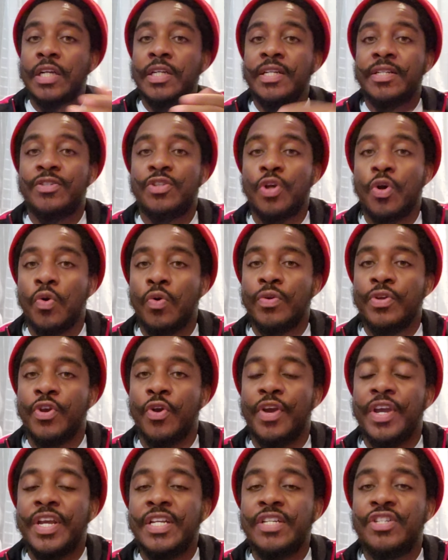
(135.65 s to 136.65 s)
So
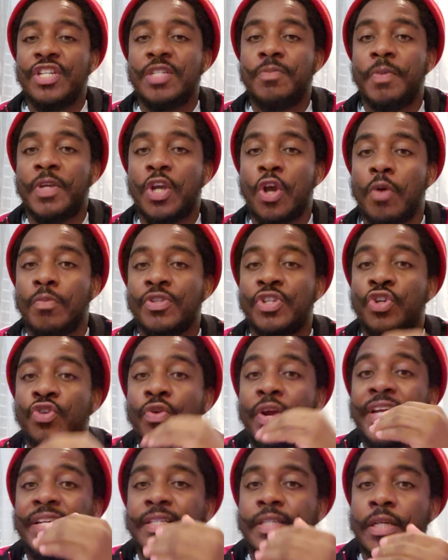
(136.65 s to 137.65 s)
your interest becomes
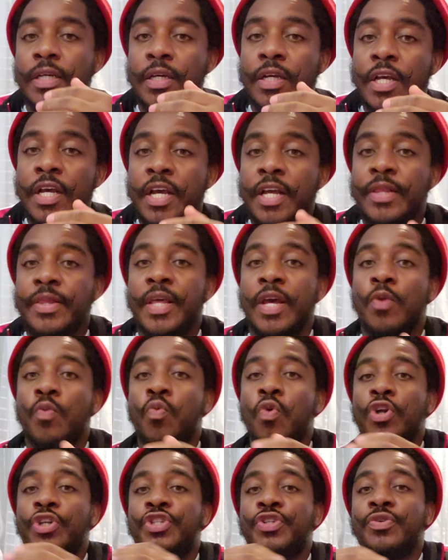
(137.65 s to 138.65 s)
greater than
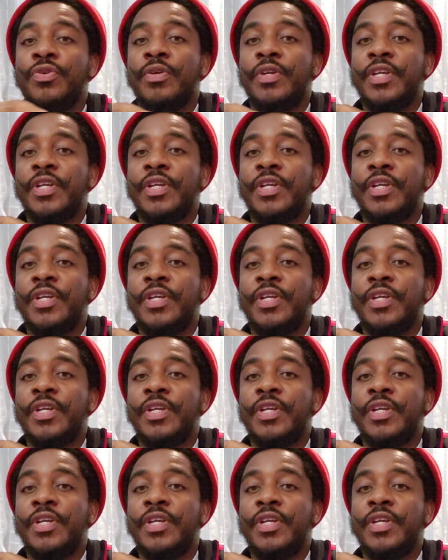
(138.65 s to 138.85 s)
what